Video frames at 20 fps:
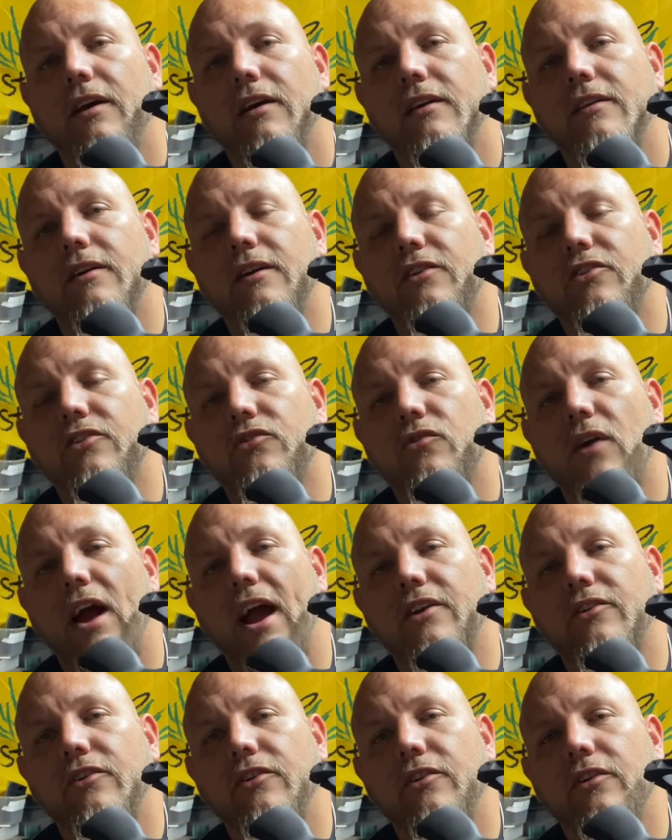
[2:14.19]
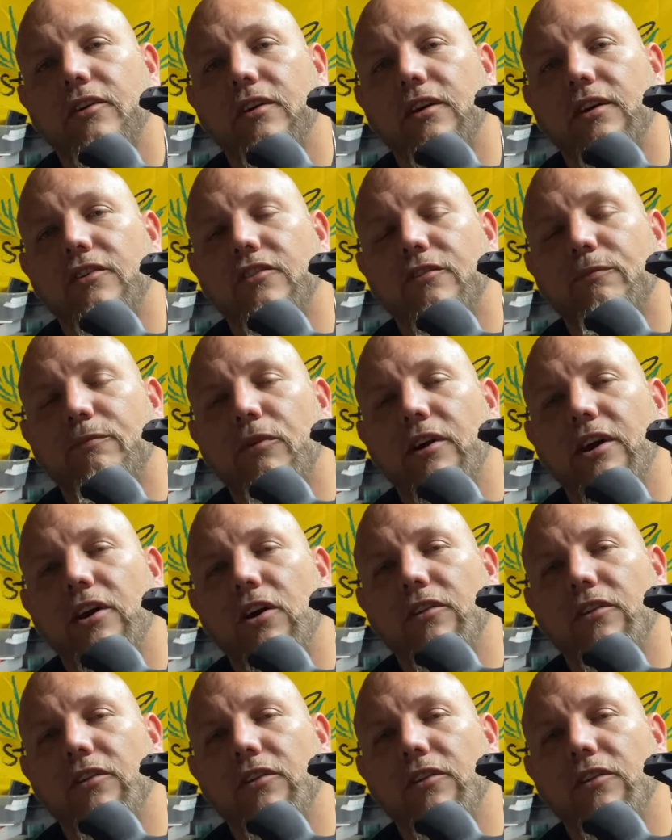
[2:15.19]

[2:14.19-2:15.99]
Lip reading: The extractor and spring on